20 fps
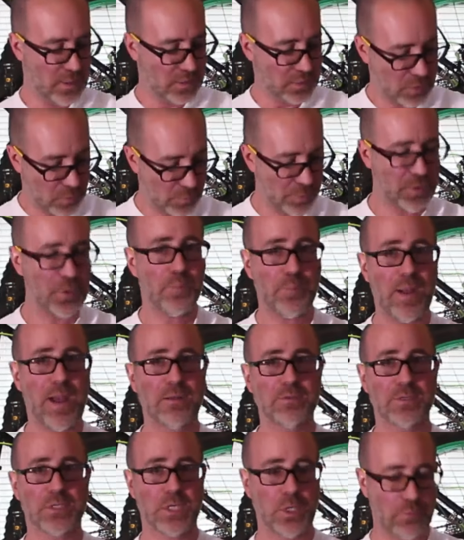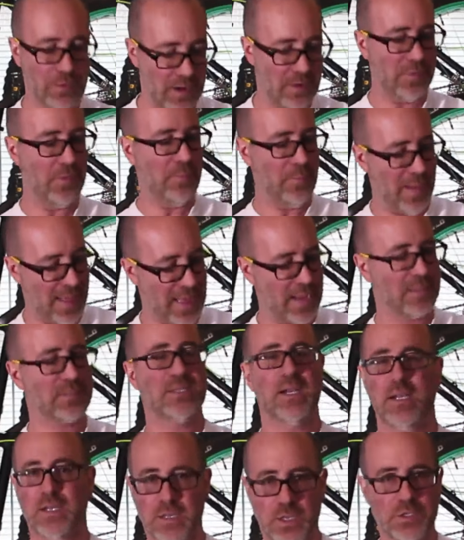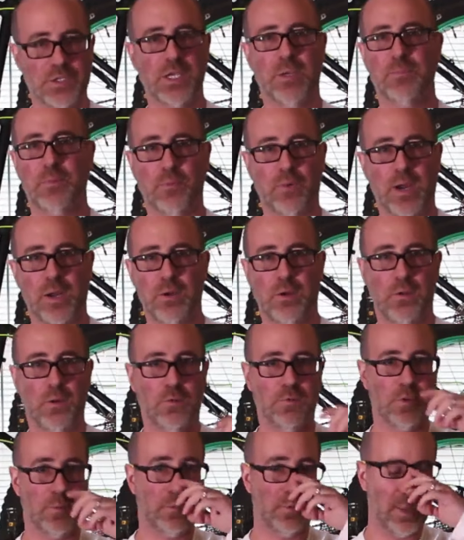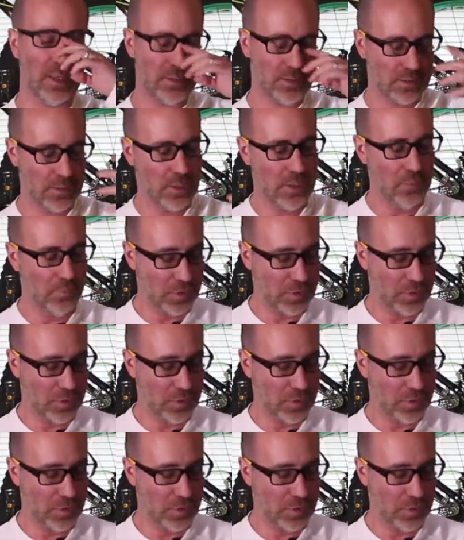So when you're bouncing around, the bag's not gonna jump around all over the place,